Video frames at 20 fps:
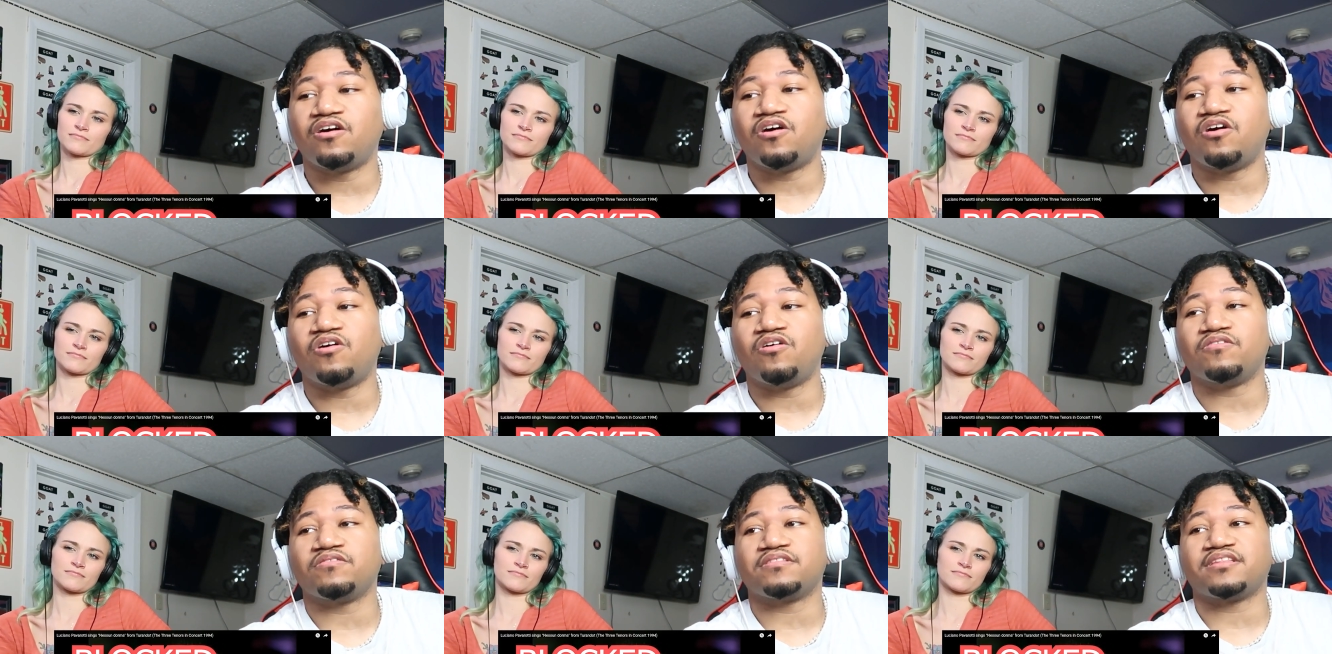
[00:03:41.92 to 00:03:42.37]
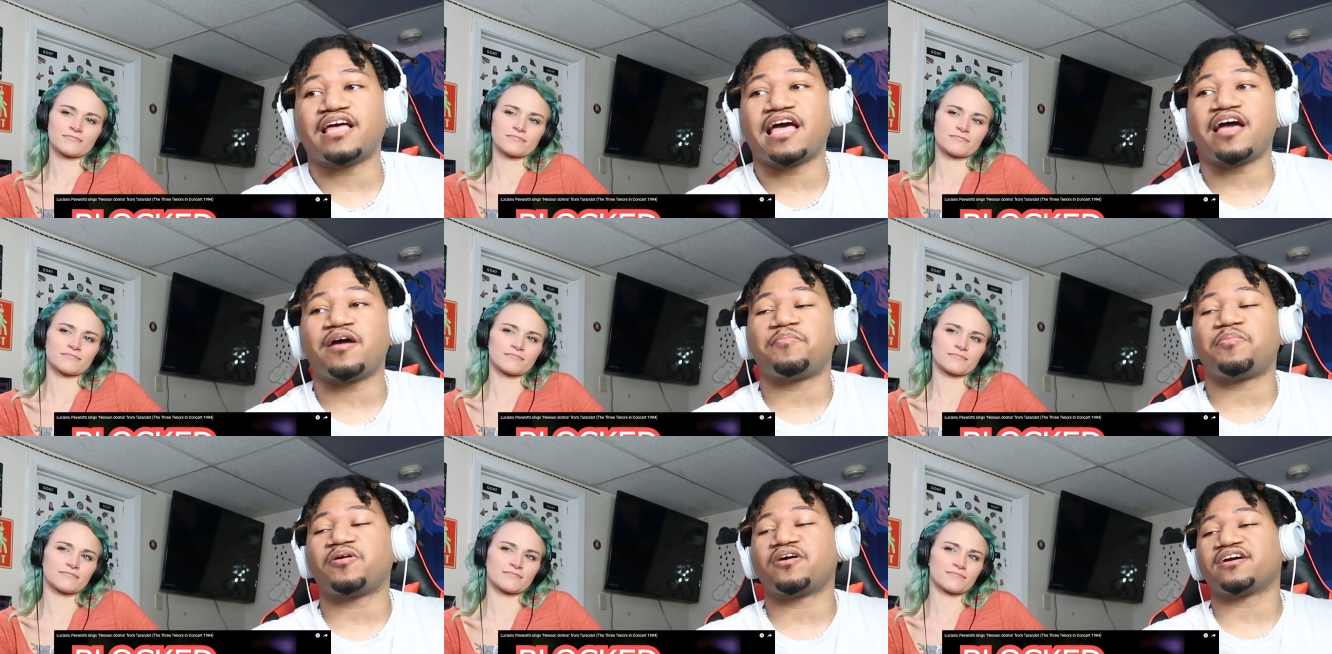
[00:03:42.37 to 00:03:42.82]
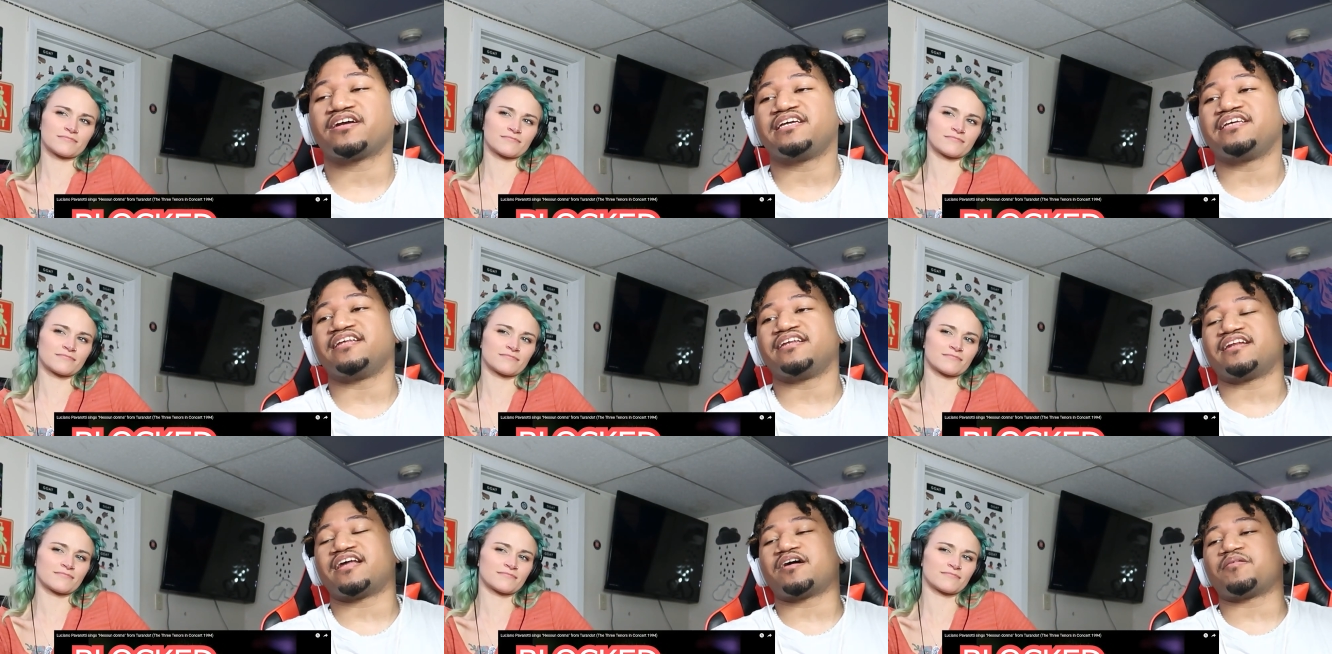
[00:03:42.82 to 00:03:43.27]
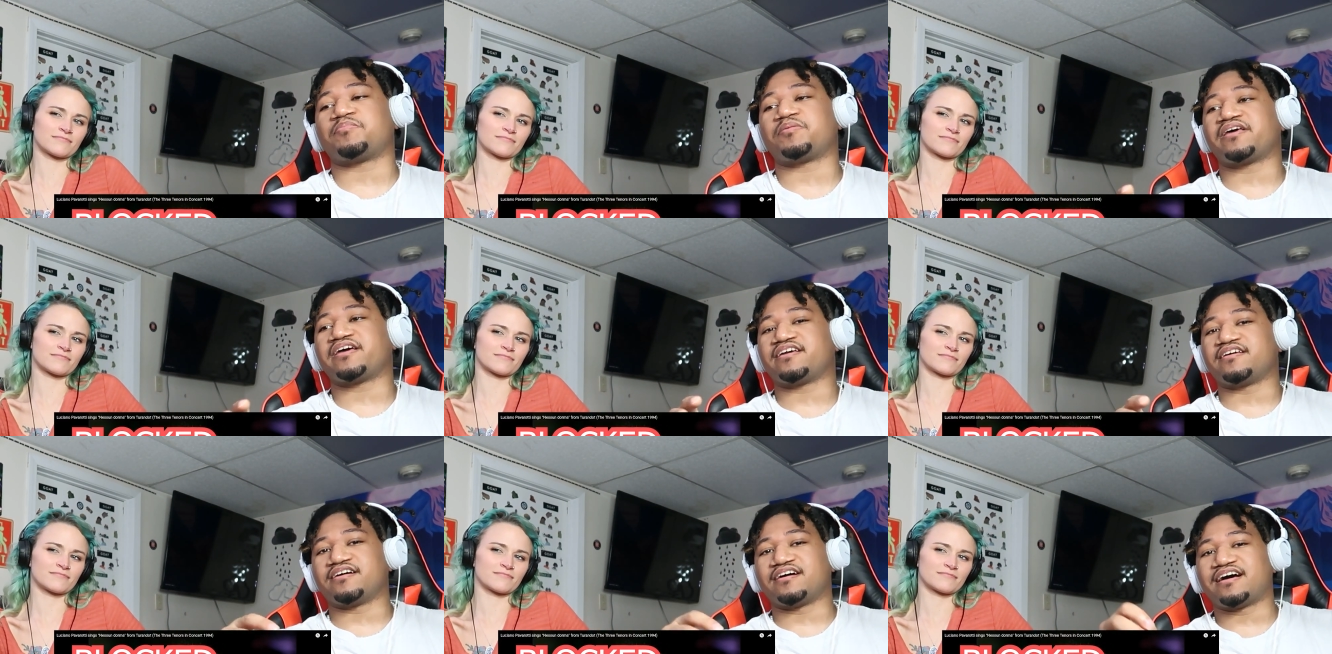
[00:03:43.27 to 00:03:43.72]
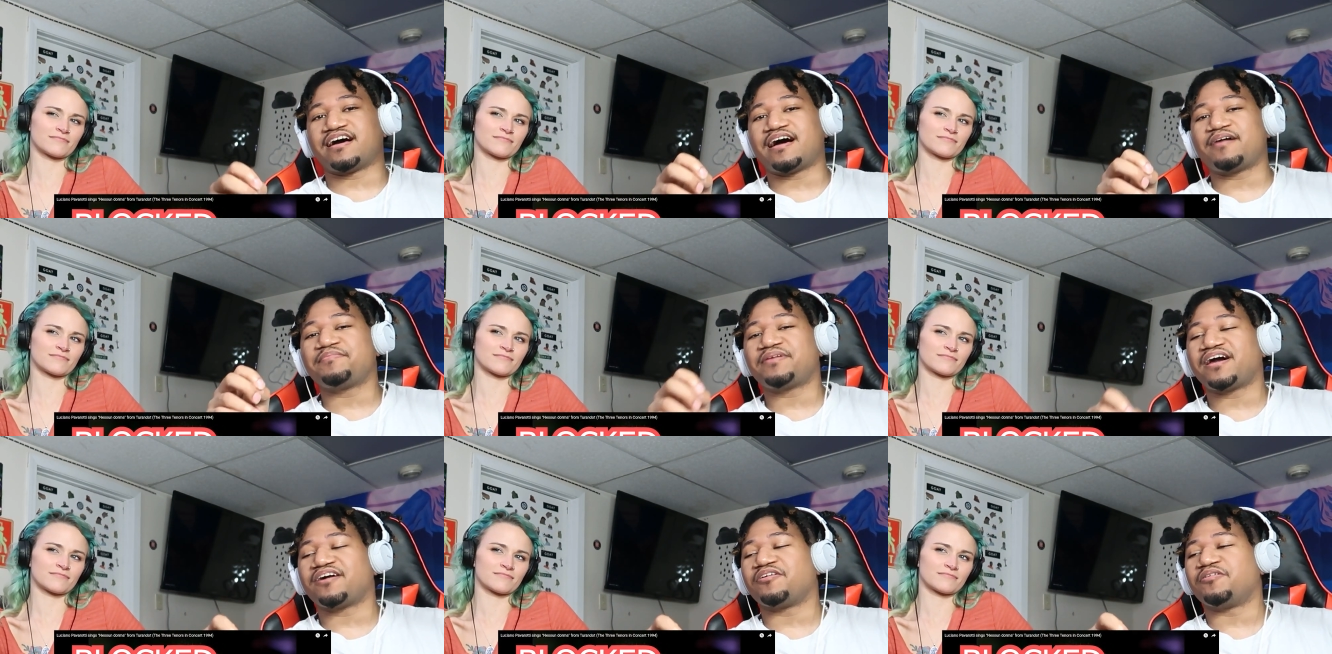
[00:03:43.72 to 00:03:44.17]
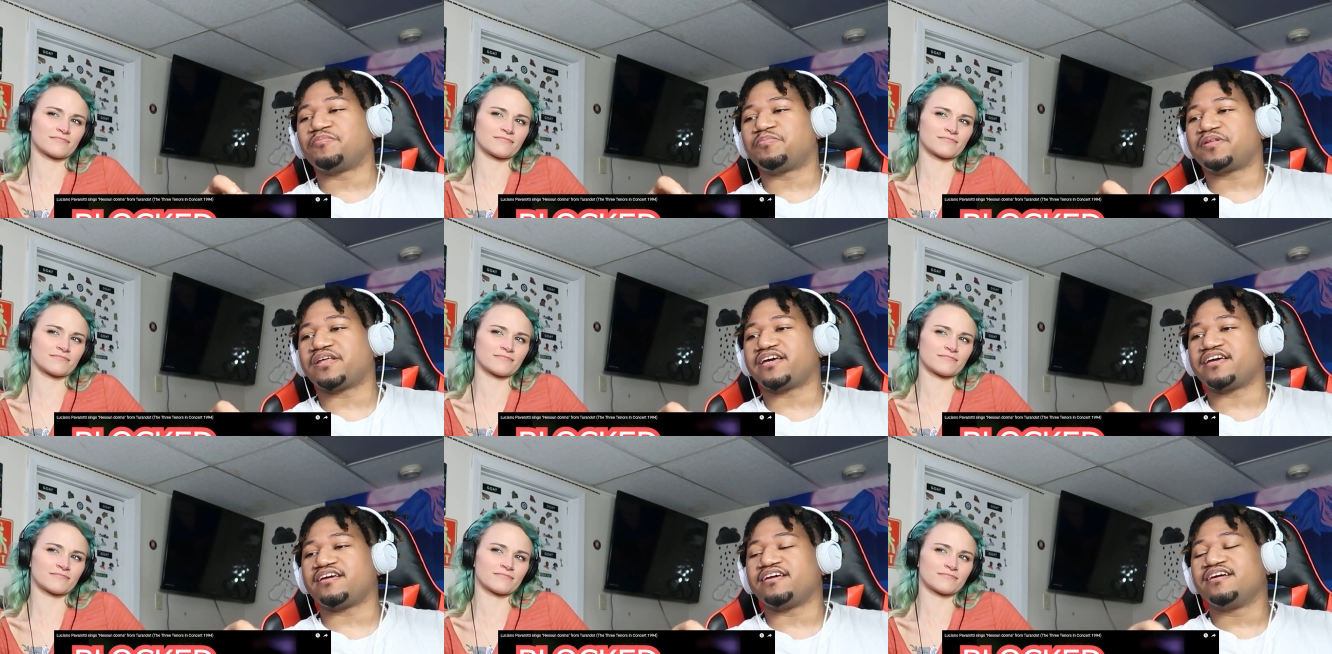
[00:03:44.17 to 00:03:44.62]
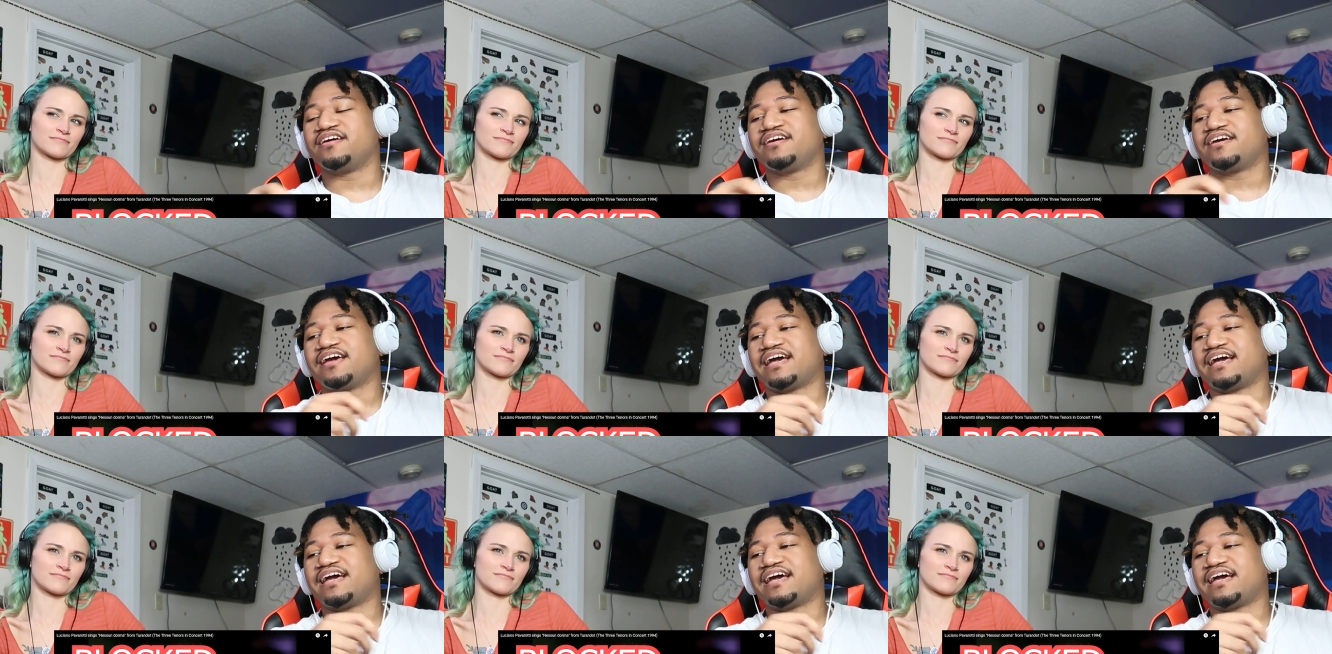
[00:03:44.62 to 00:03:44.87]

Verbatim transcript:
Speaker 1: Oh, that part he did not play. I'm not gonna play.